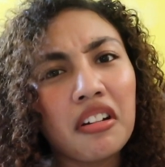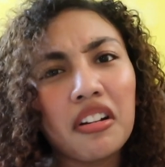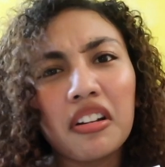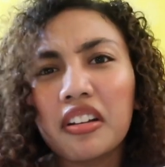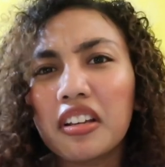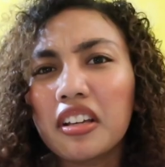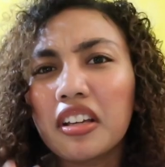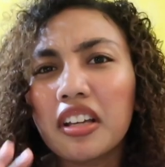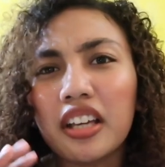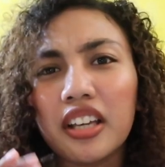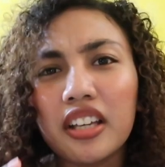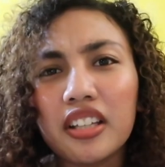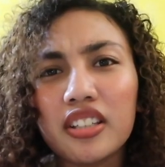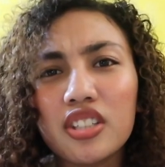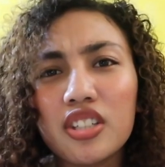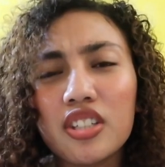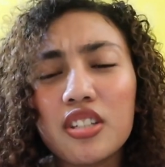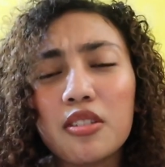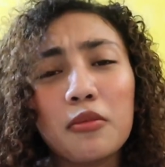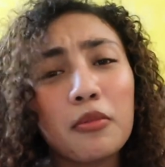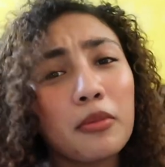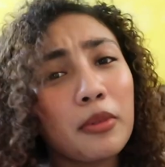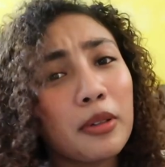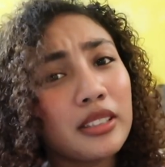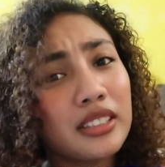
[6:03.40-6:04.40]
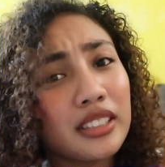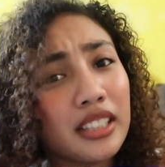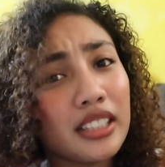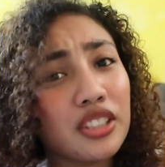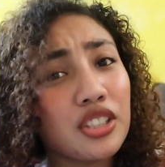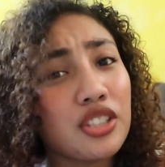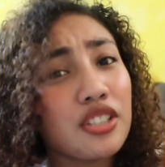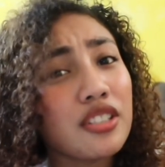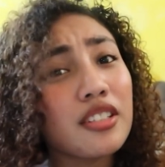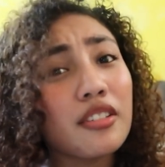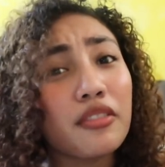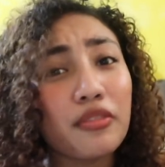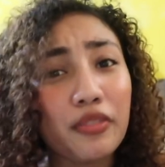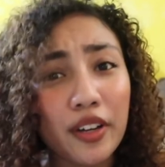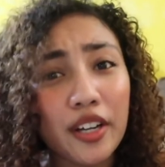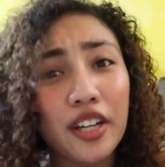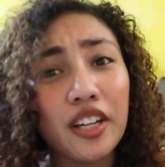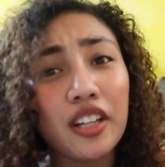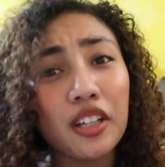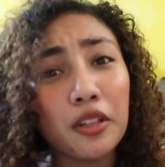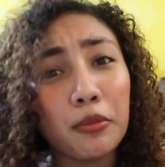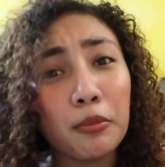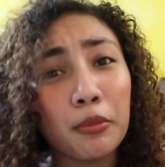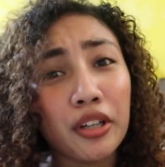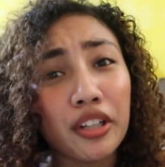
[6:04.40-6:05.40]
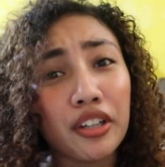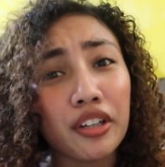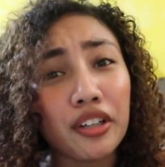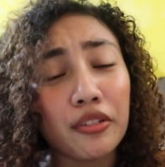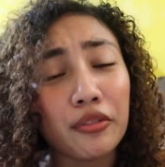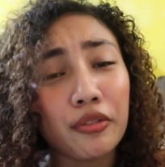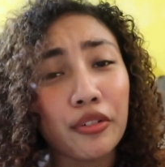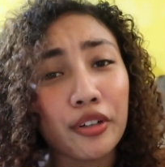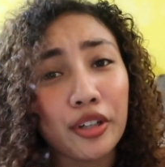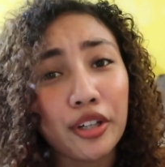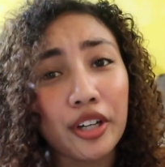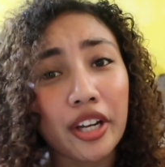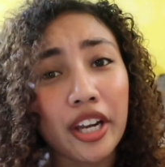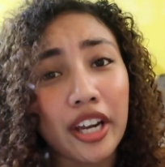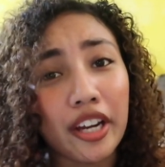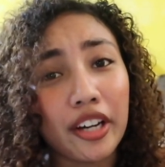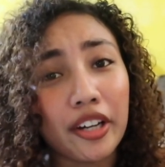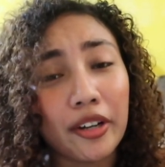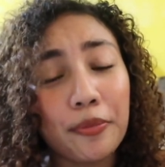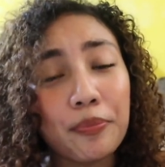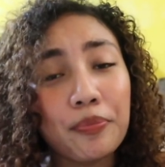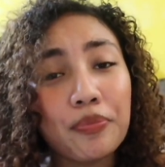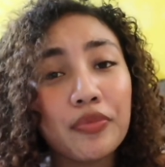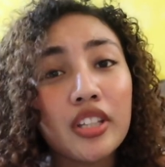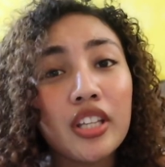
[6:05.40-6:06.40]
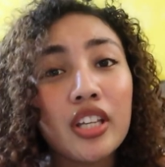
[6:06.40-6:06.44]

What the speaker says: Okay, she's the fairy godmother for your hair.